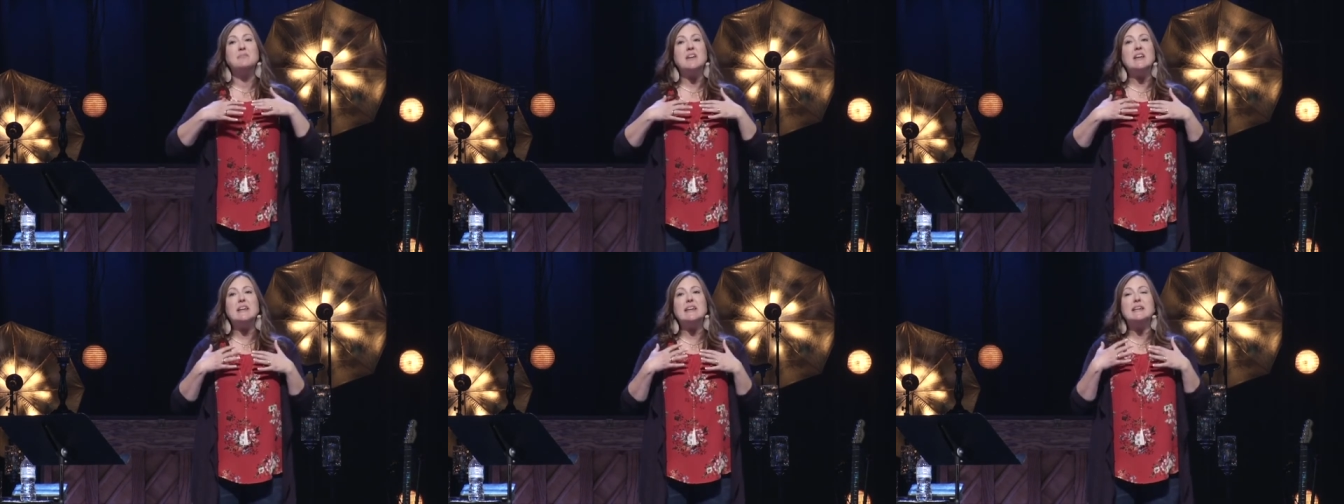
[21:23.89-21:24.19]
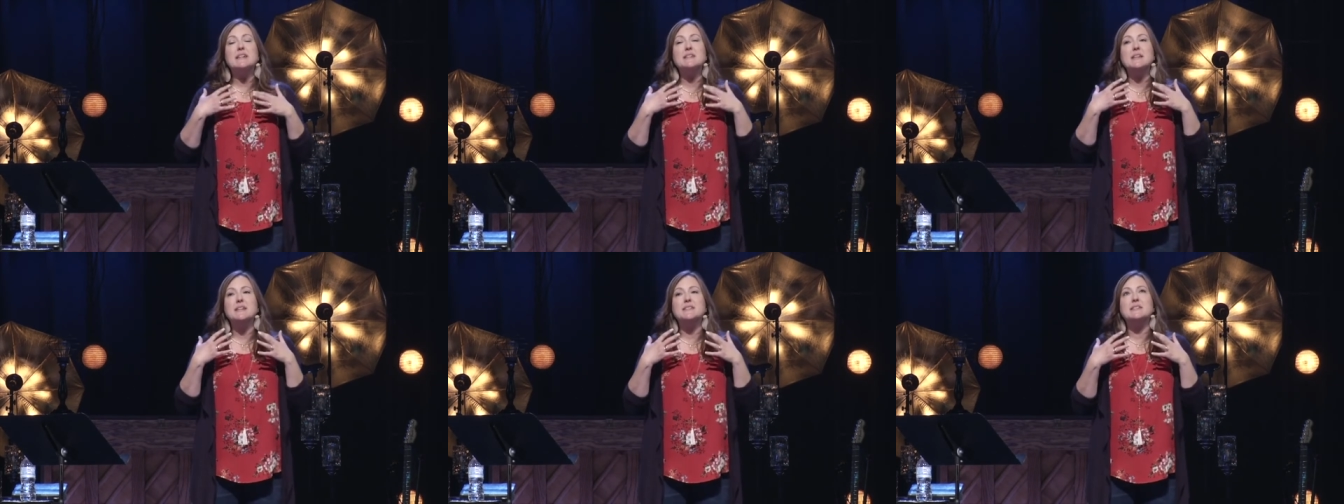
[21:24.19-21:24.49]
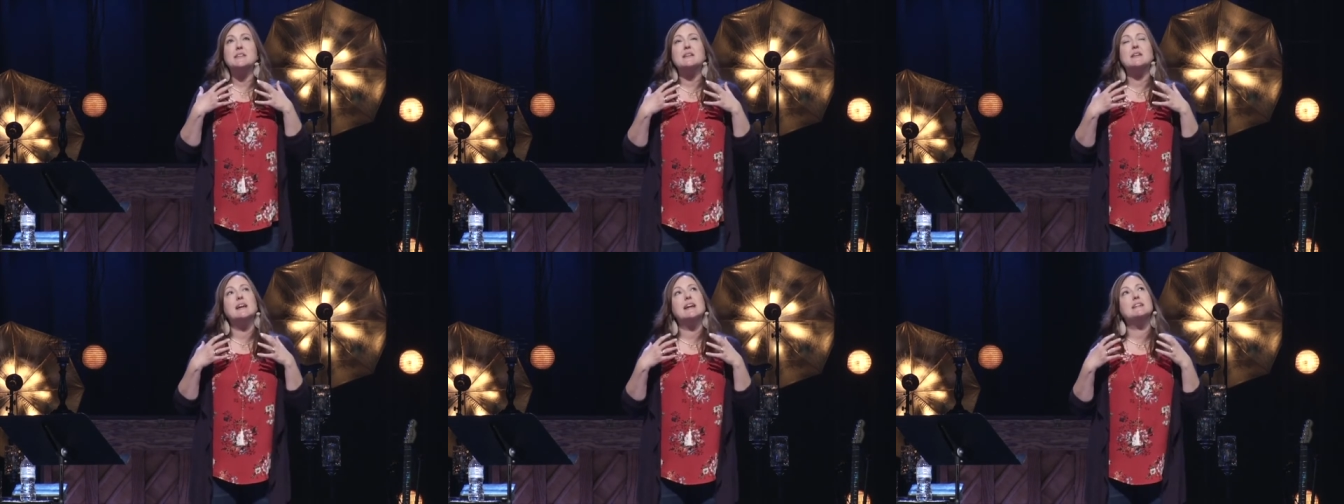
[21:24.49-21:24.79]
It,
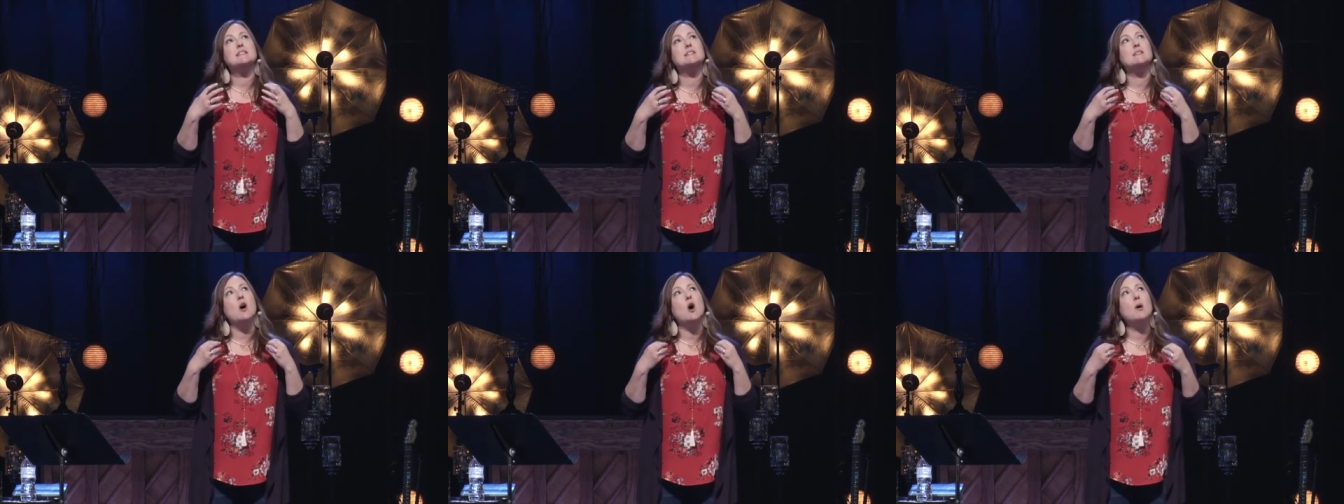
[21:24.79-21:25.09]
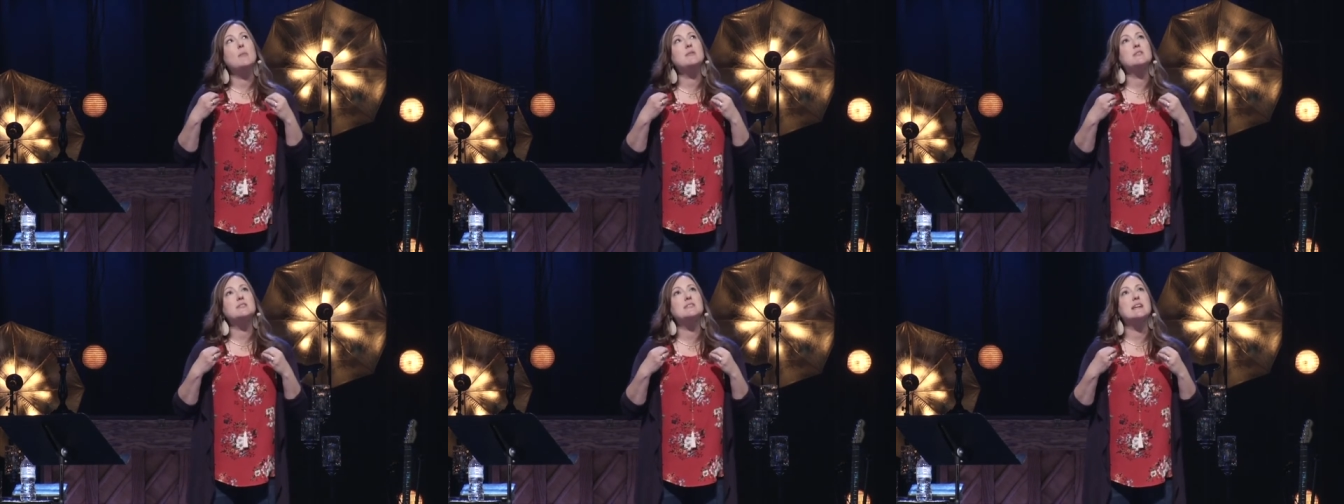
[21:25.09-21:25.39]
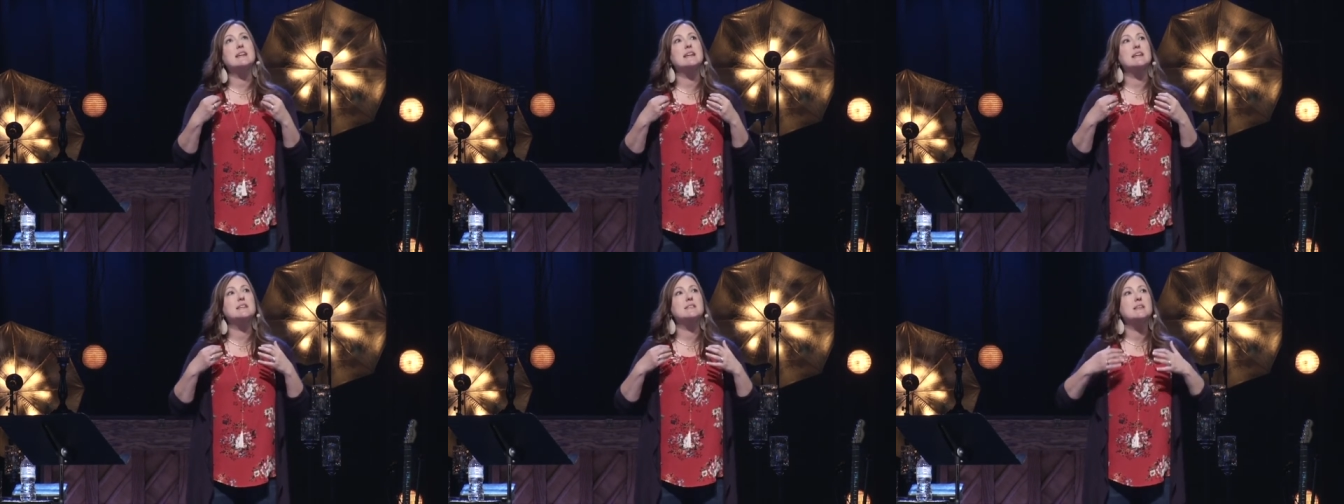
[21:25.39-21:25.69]
it's, a, it's almost
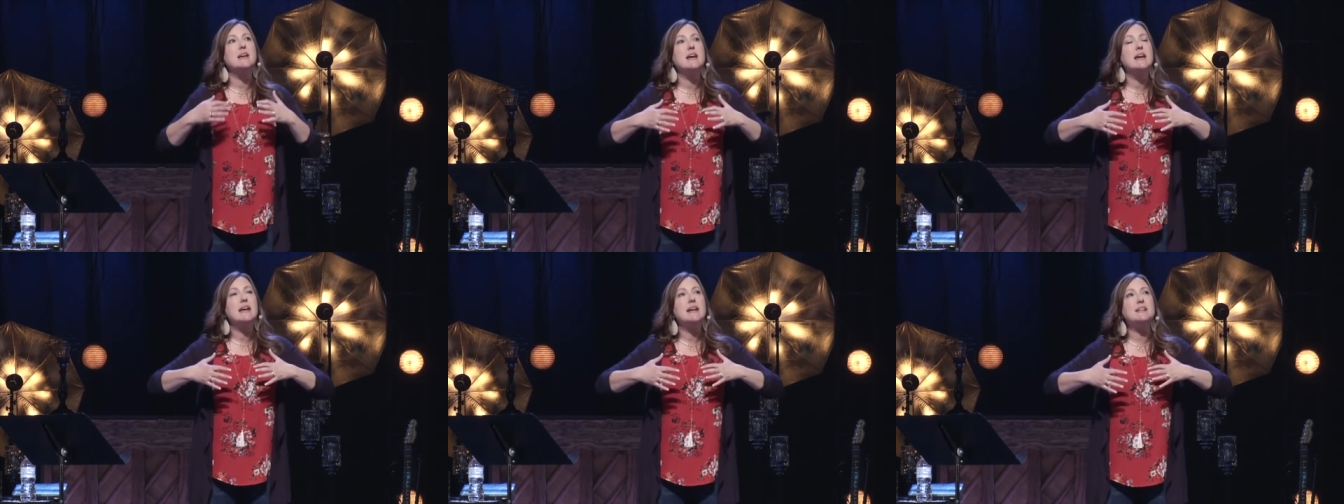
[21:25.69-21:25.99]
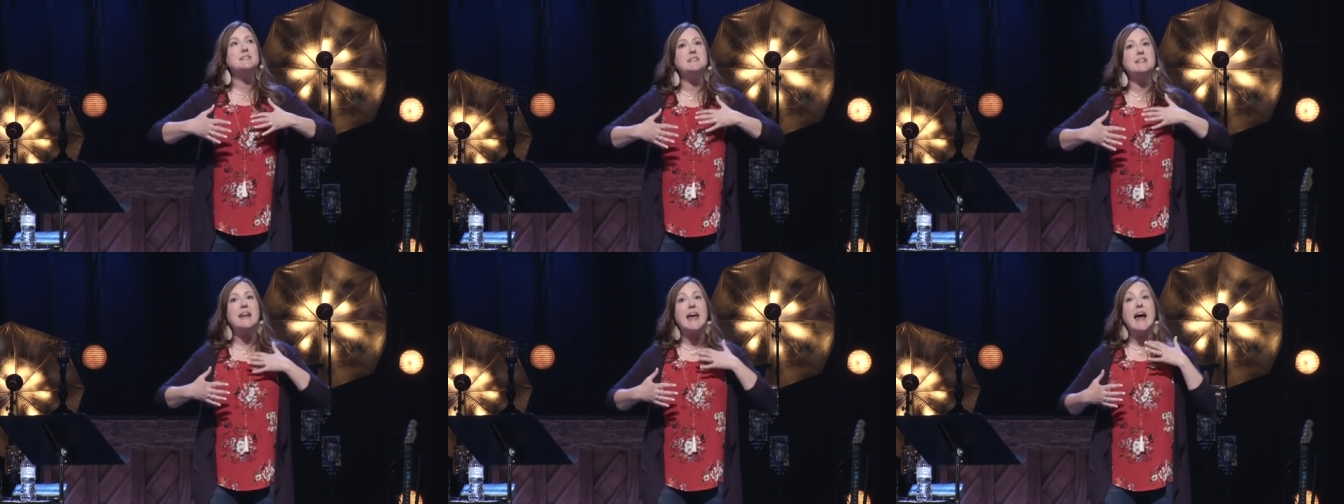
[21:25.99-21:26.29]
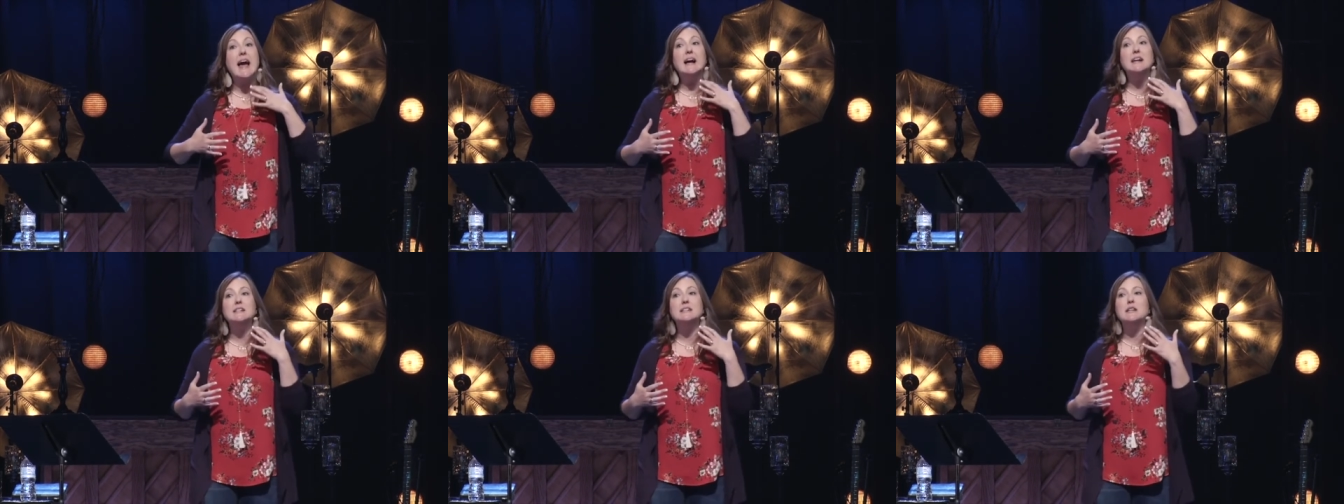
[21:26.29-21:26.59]
like he's, it's an
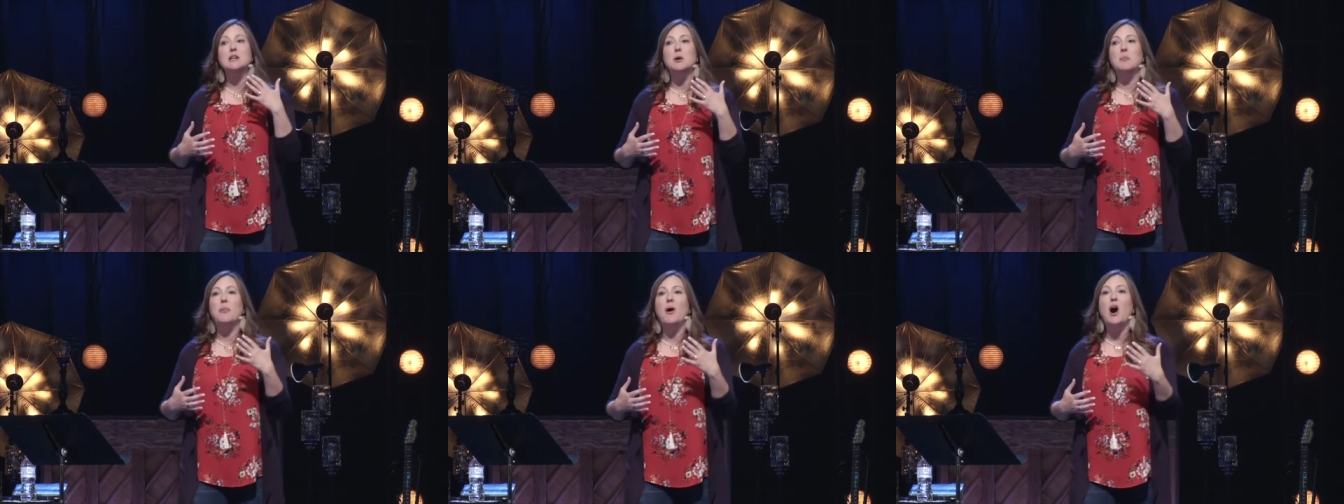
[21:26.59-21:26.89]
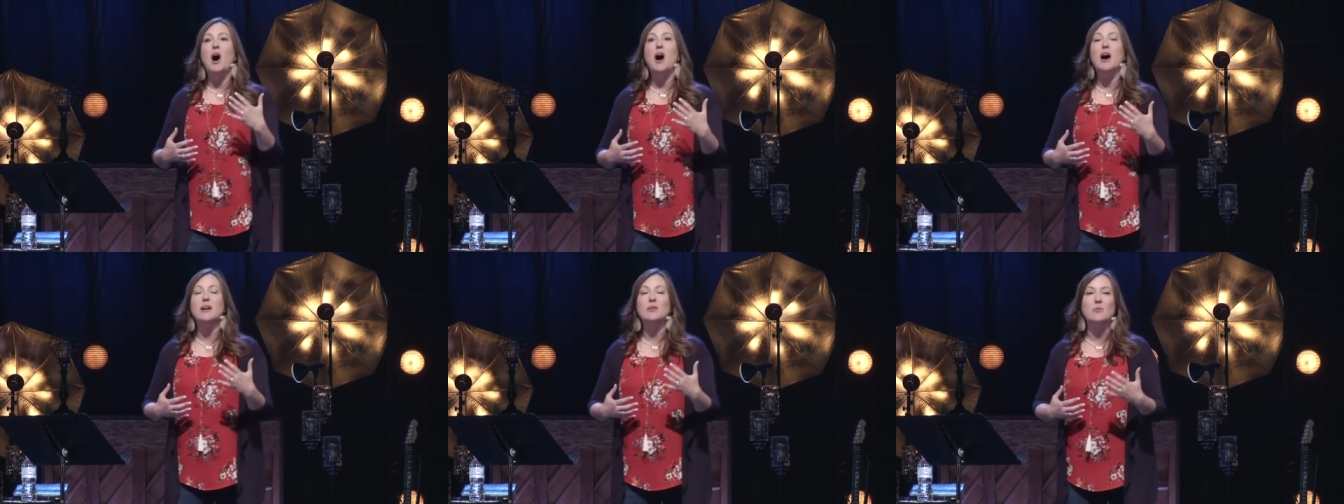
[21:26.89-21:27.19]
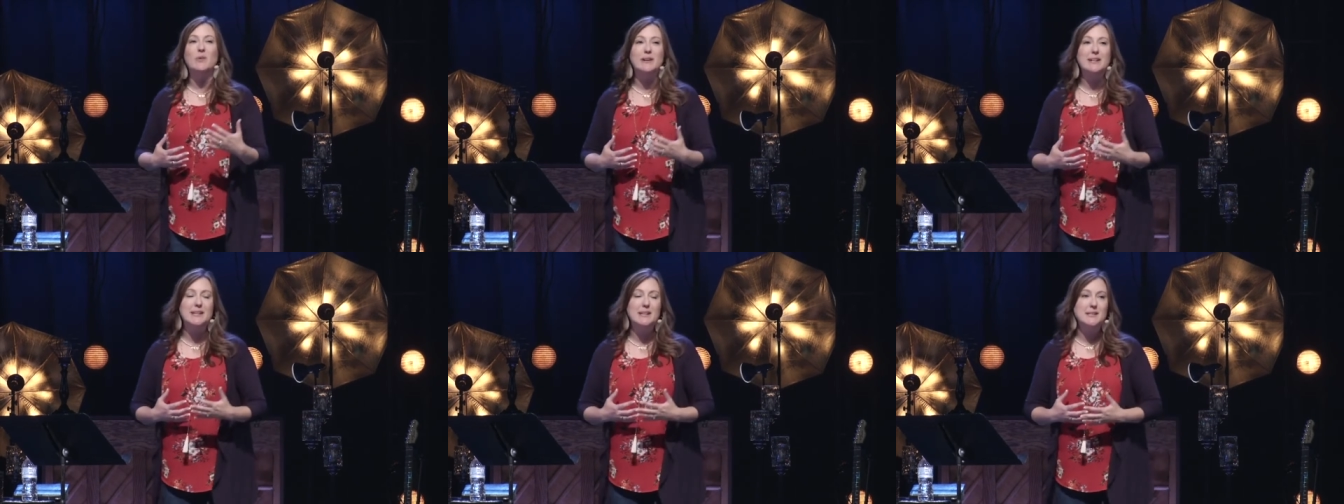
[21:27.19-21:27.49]
acting
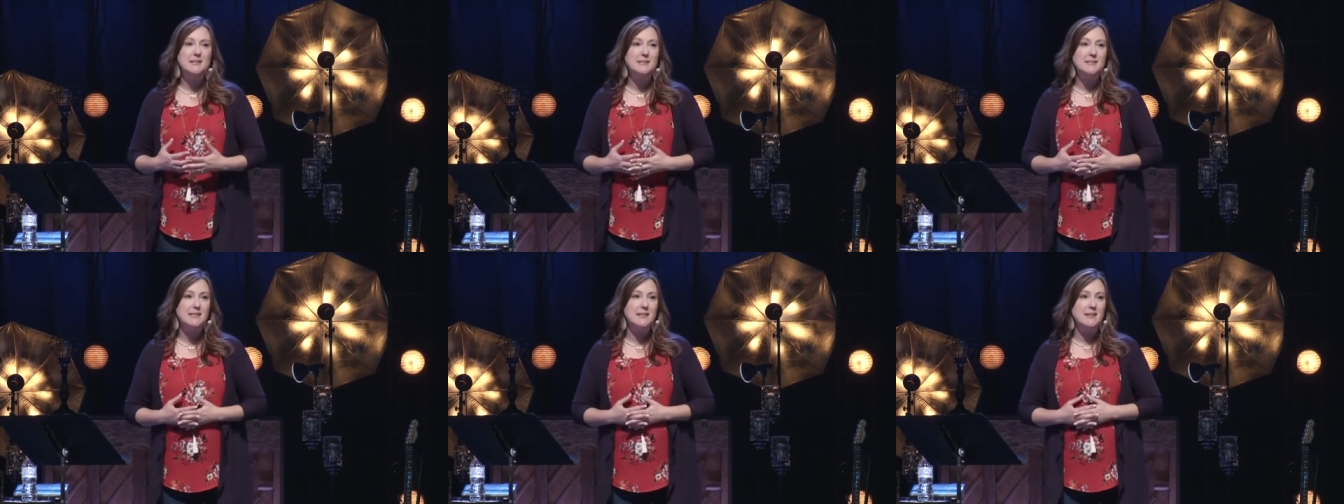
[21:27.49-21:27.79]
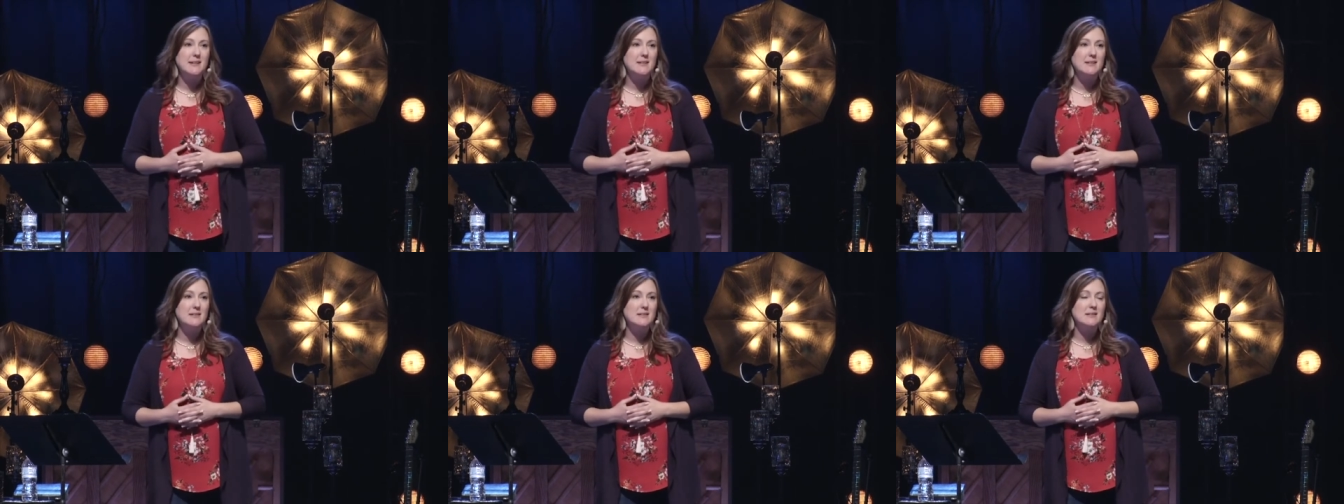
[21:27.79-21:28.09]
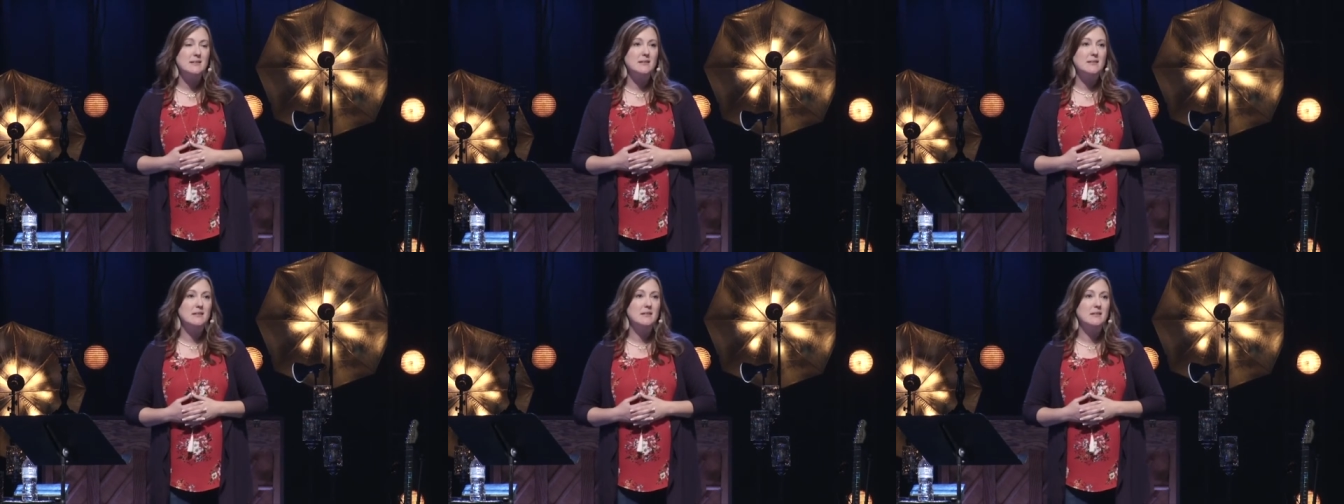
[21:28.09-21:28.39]
upon what he
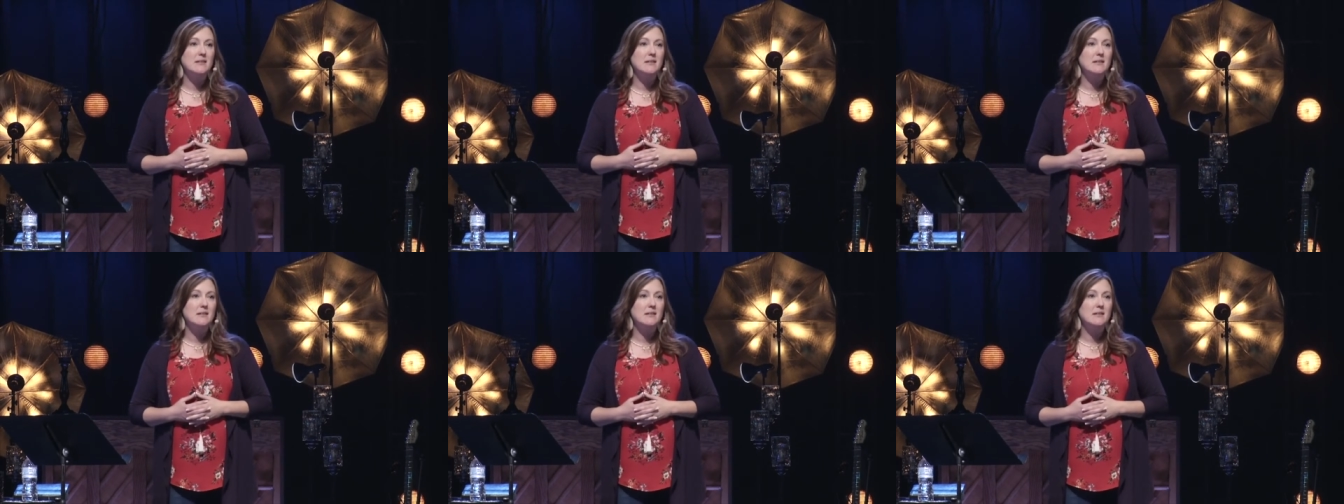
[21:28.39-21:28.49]
sees.